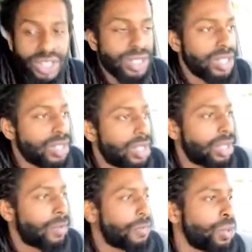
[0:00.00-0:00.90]
to
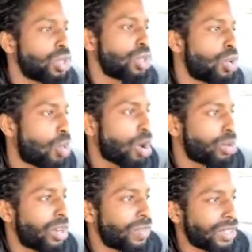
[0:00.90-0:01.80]
actually filter
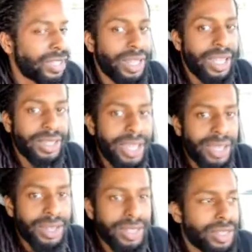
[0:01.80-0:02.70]
your water and everything
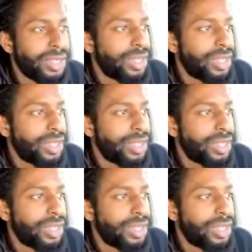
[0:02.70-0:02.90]
like that,